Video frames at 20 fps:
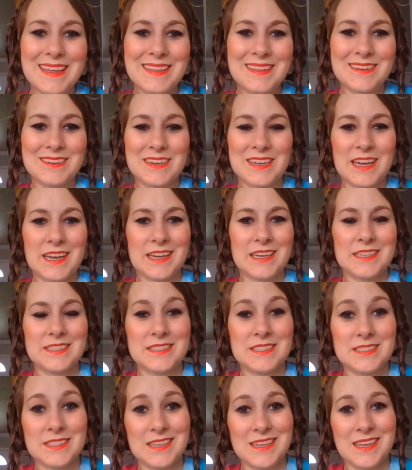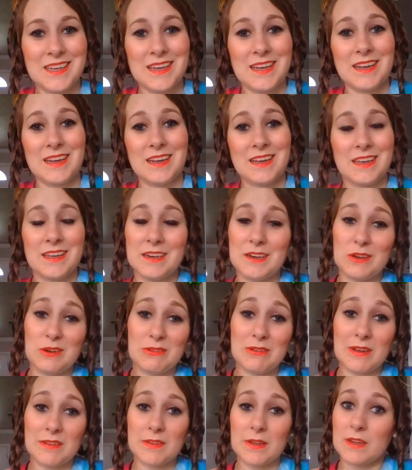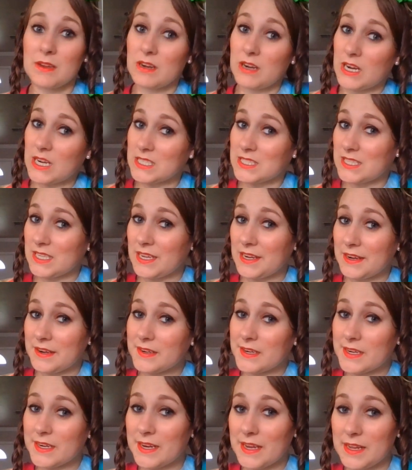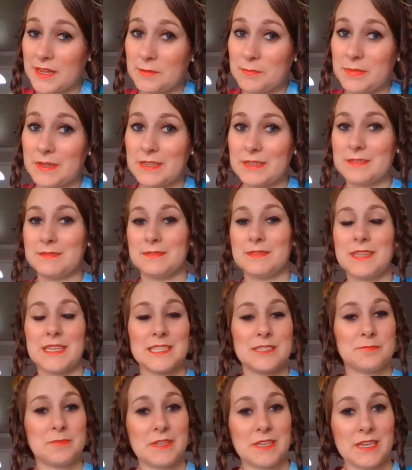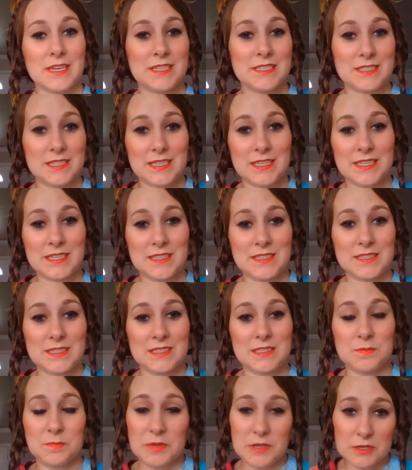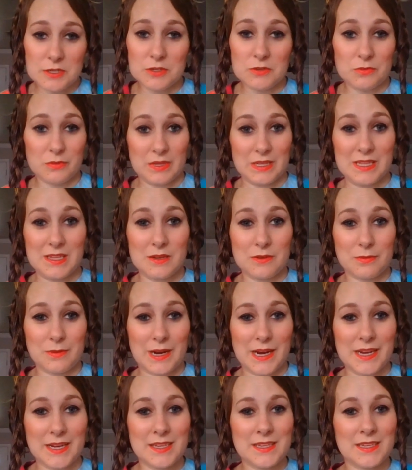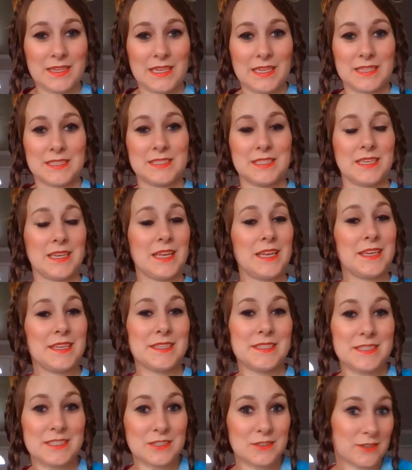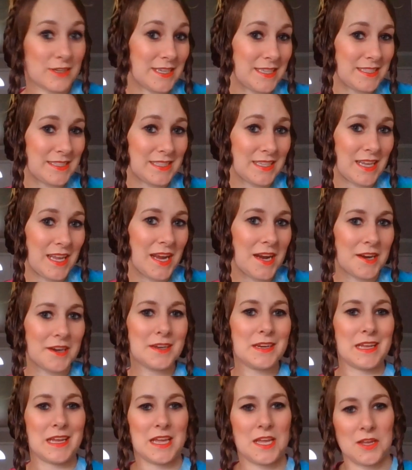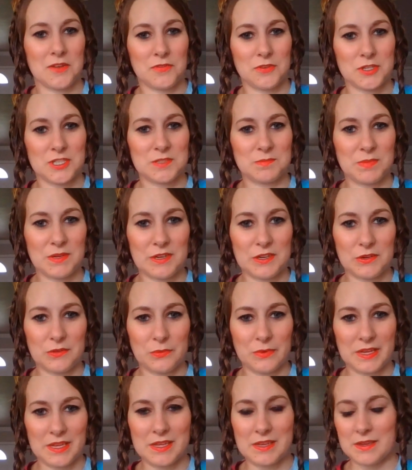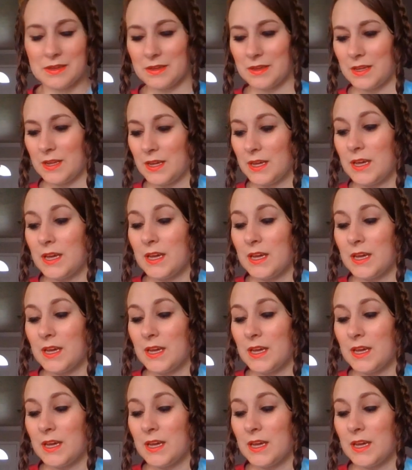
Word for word: Hey there guys! I know I've got crazy hair today, but that's because it is Spirit Week, right? And today is Crazy Hair Day for Spirit Week.